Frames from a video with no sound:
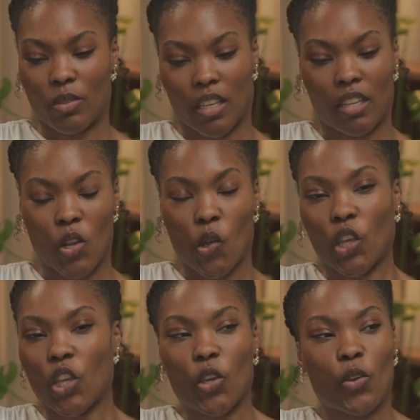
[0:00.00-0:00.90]
was like a long
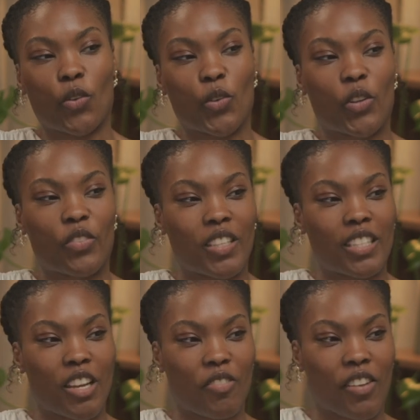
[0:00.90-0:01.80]
queue and all of this
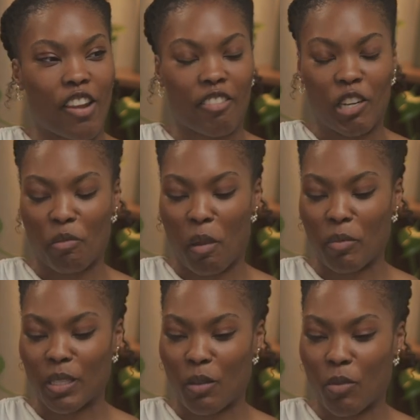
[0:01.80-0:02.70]
stuff. And I really
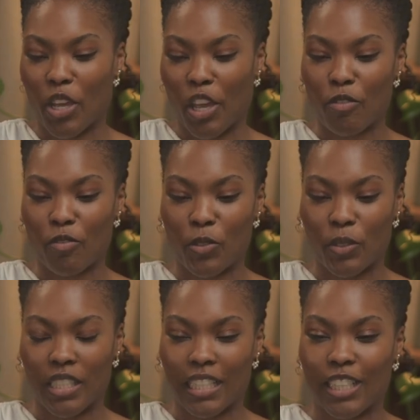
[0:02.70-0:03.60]
remember someone going
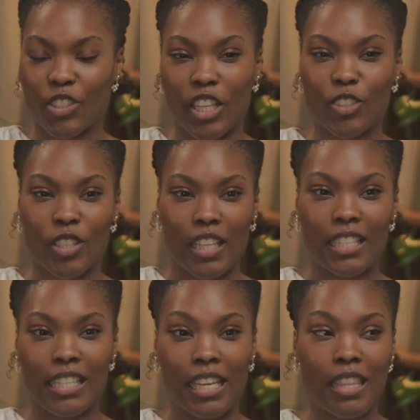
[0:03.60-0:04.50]
forward and like changing
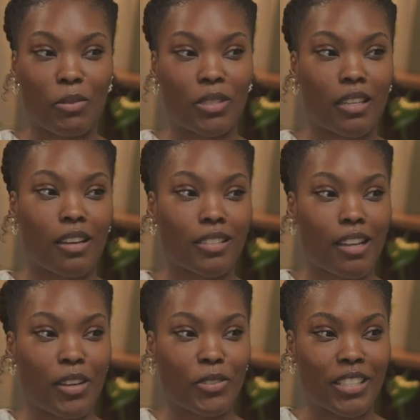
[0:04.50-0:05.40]
their seat. And that was the last
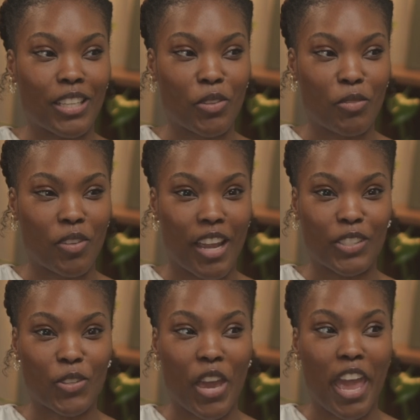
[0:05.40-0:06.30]
aisle seat on the
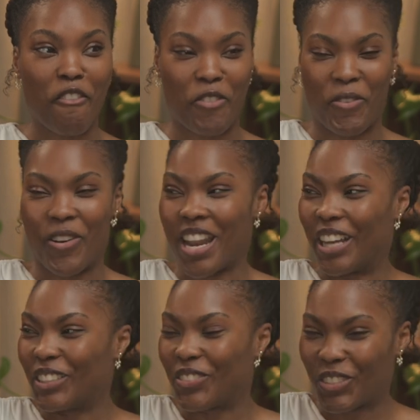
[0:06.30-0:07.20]
flight. So everyone
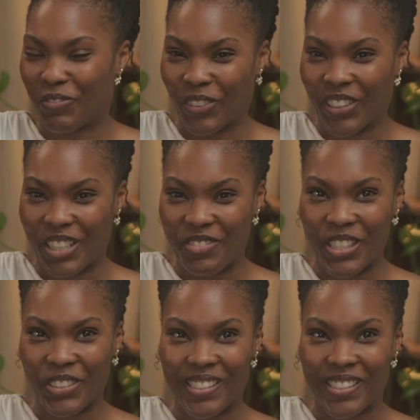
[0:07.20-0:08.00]
else was put on the middle